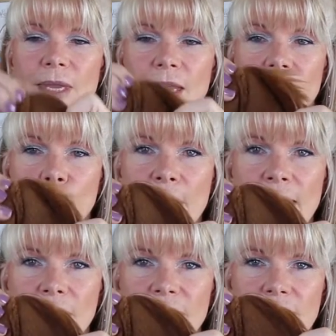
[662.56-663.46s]
and the
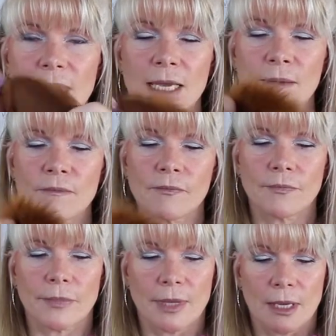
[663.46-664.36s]
back seam
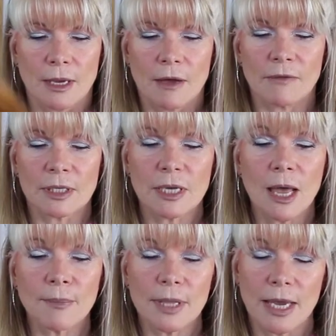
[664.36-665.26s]
of the
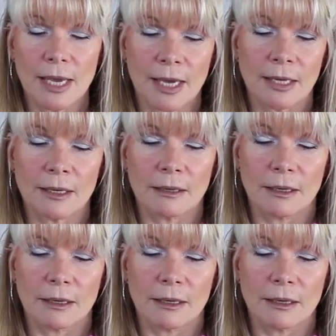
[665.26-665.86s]
top of the head.